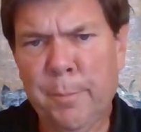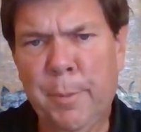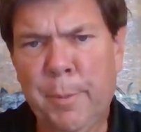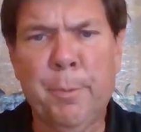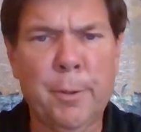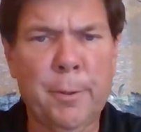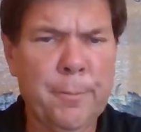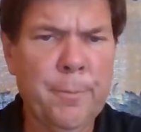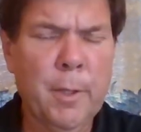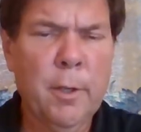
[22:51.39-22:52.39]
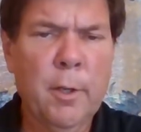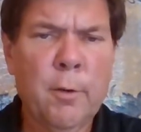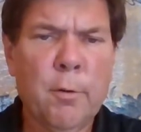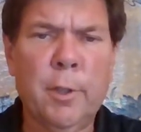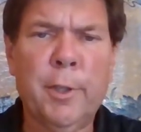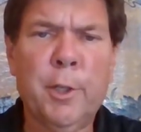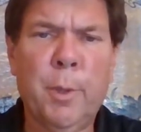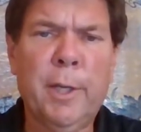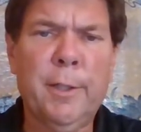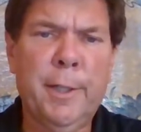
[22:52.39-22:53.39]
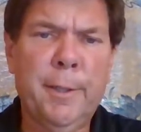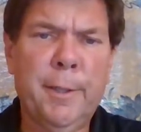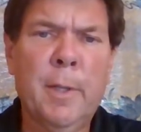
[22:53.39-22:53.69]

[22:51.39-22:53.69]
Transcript: people really quickly.